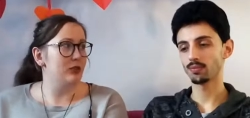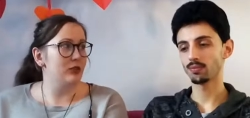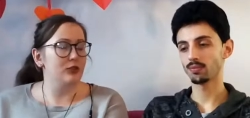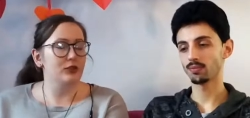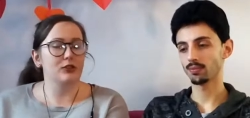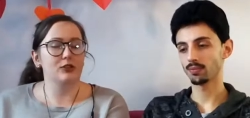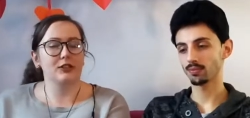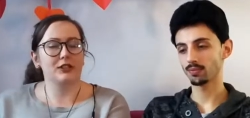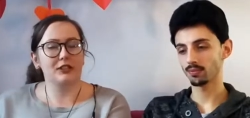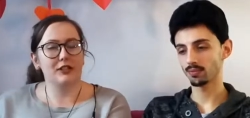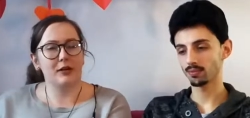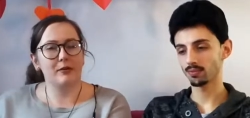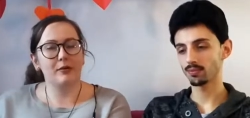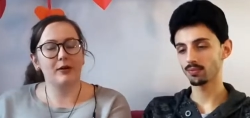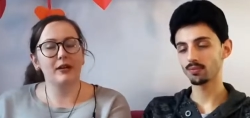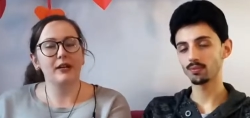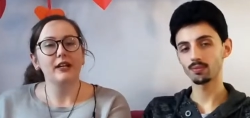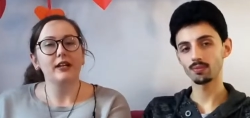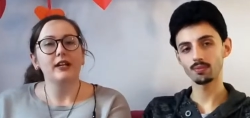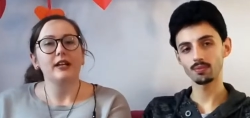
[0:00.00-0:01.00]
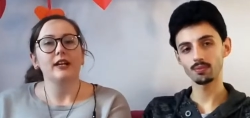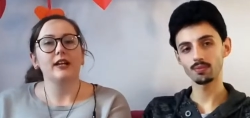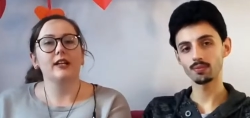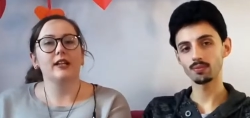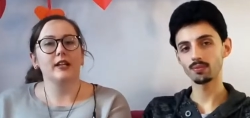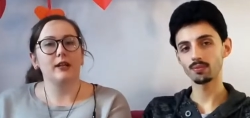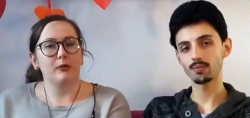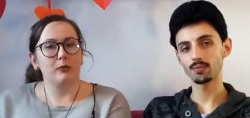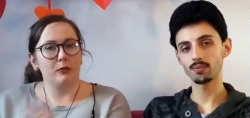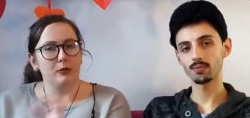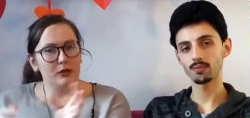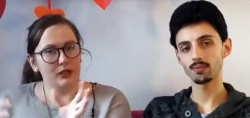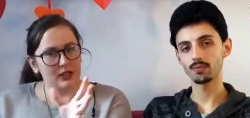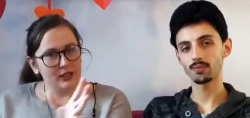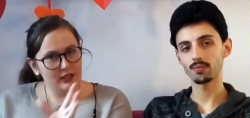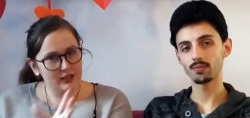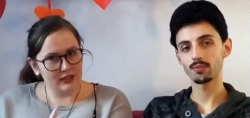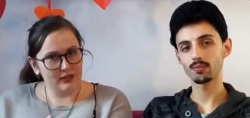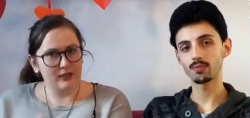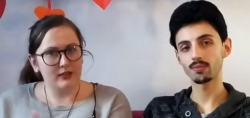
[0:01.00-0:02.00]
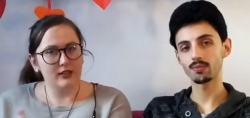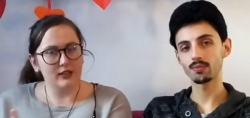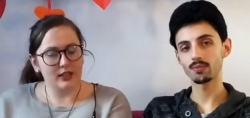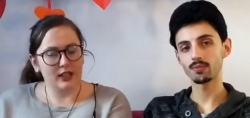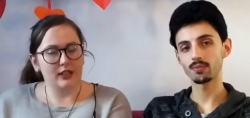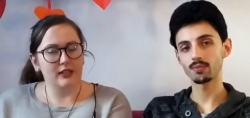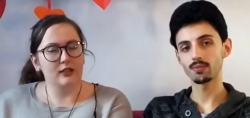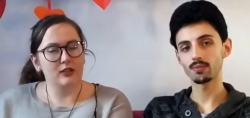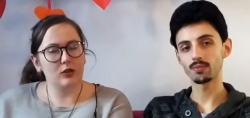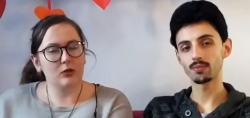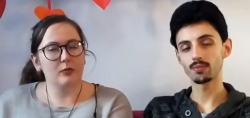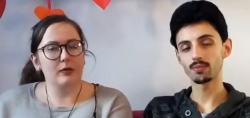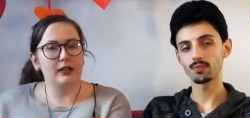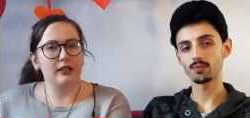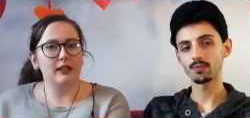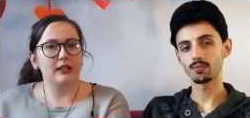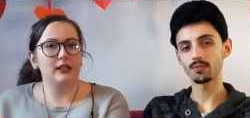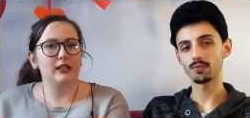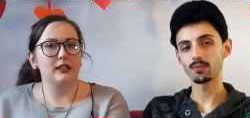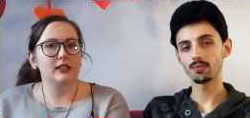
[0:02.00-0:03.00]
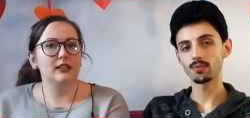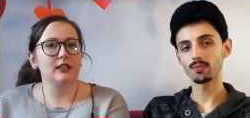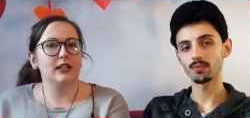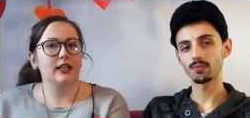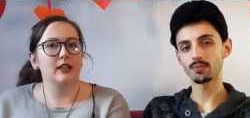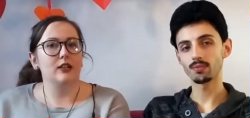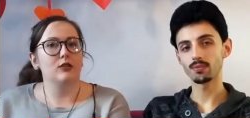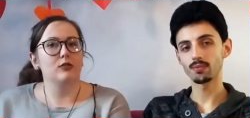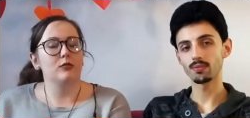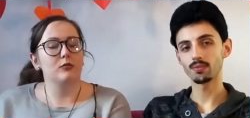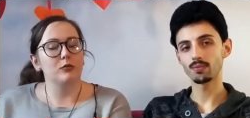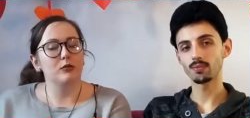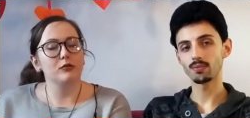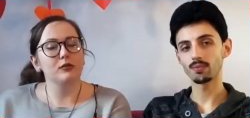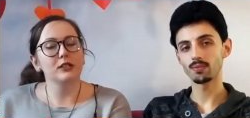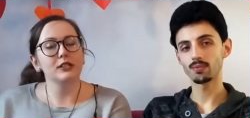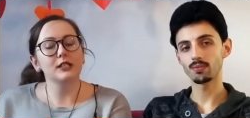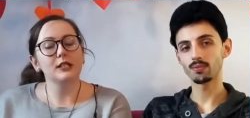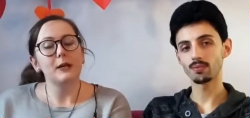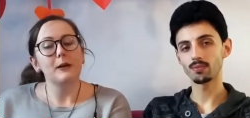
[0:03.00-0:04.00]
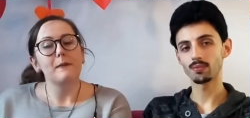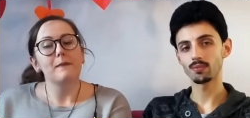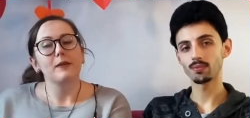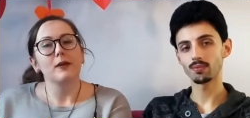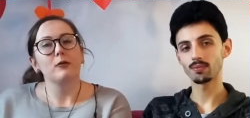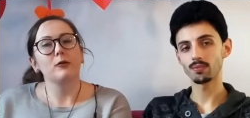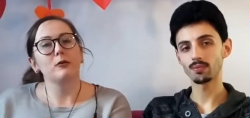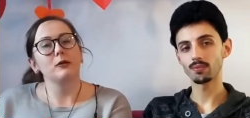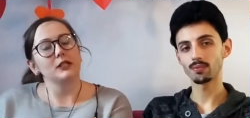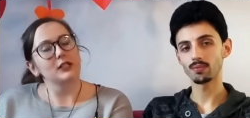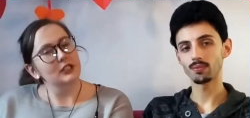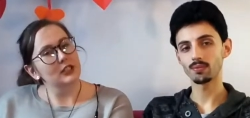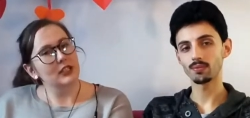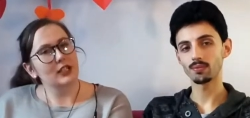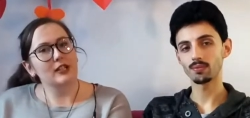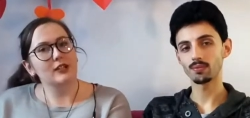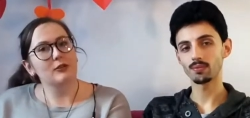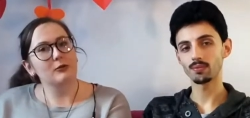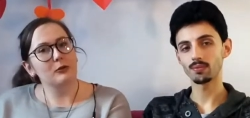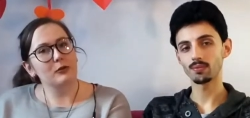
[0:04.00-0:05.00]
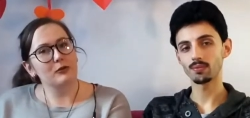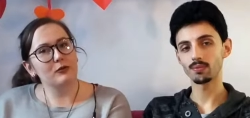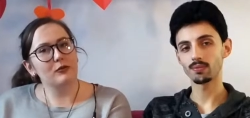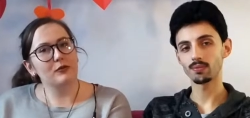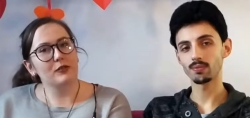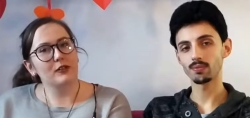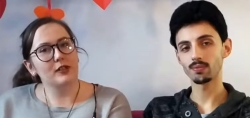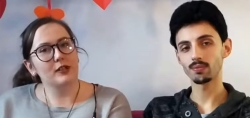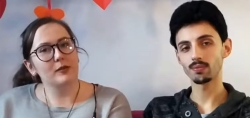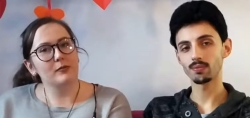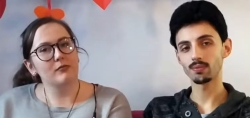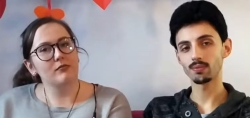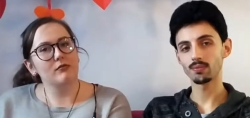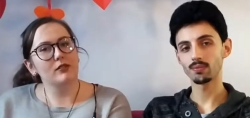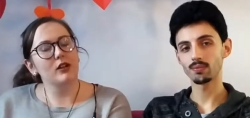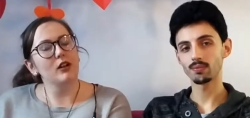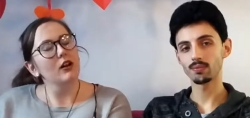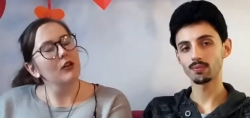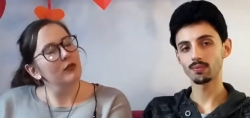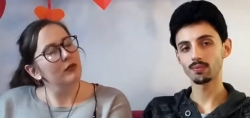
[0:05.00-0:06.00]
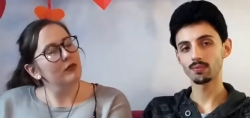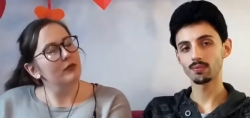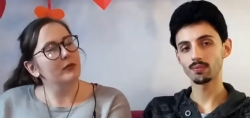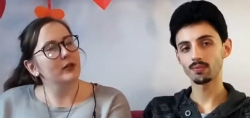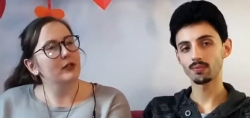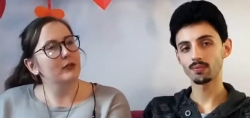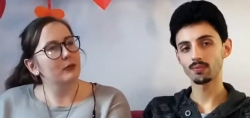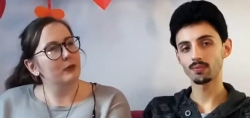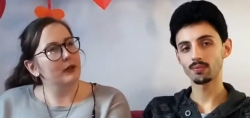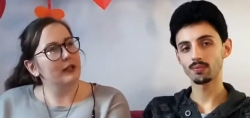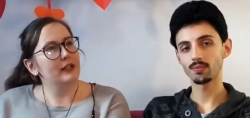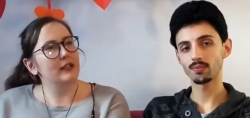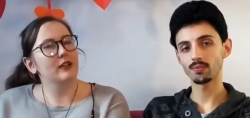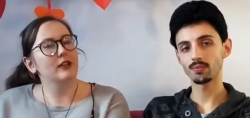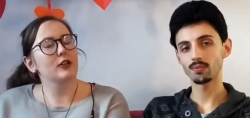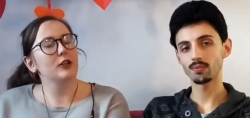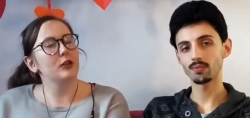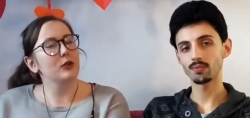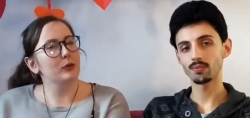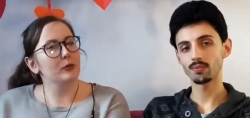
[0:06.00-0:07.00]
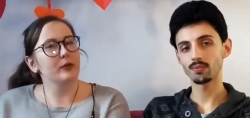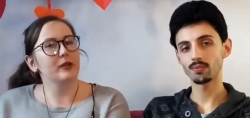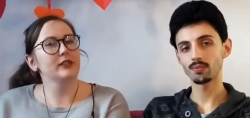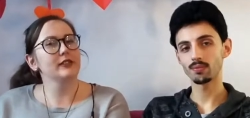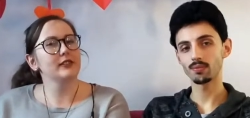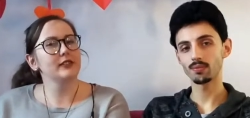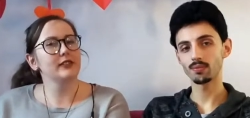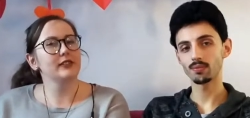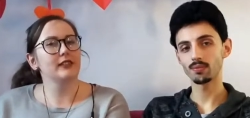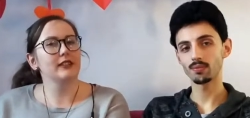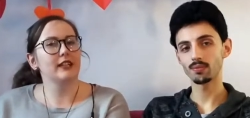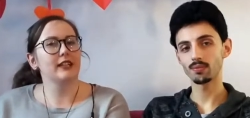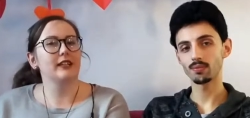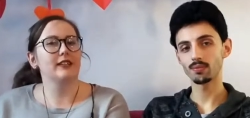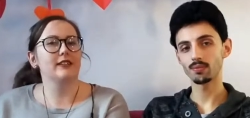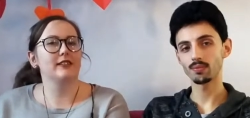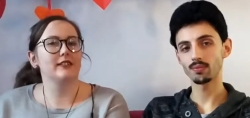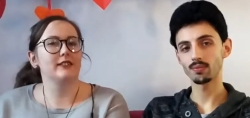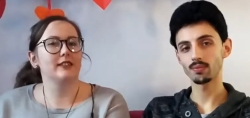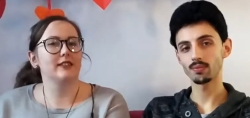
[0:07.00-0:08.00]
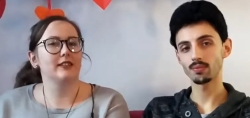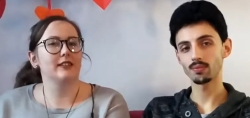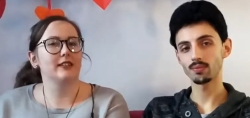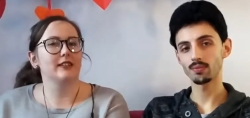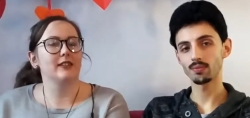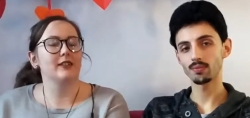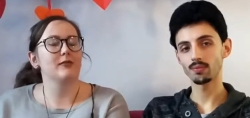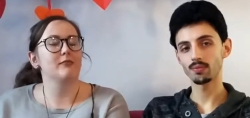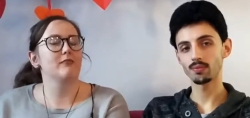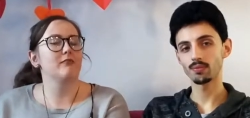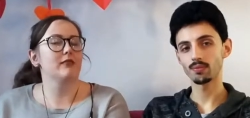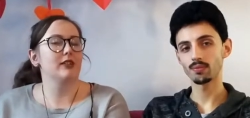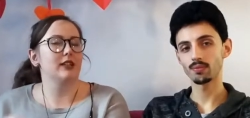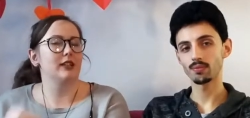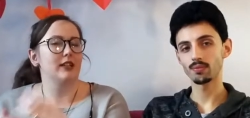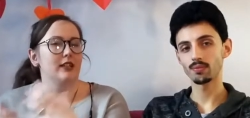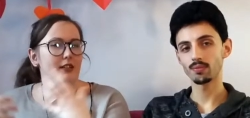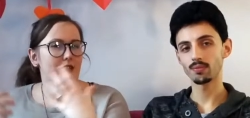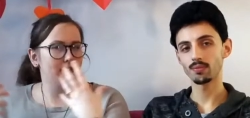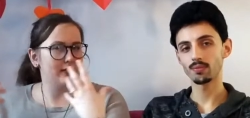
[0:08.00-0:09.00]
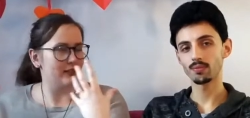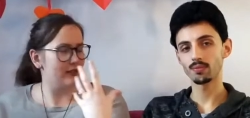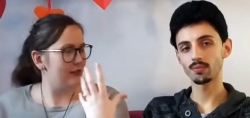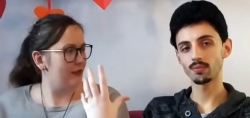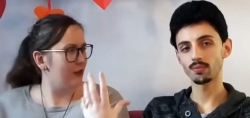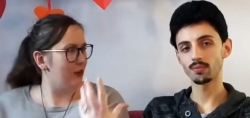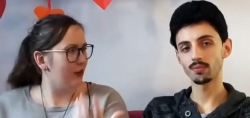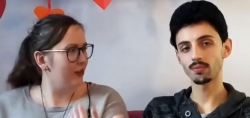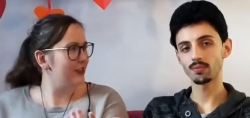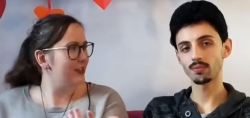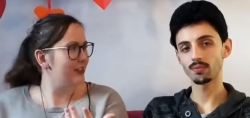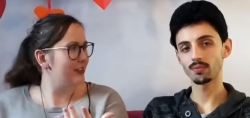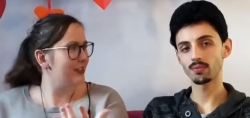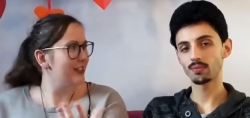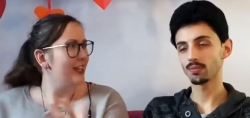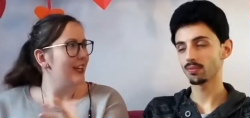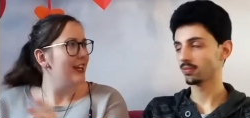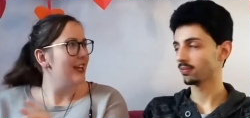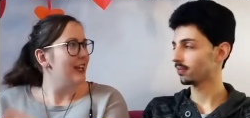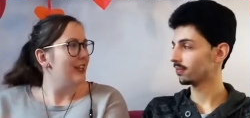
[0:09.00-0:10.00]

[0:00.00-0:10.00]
Speaker 1: it's also a drama and now we'll uh, start commenting this kind of movies we will start with um, love between humans and uh, and dogs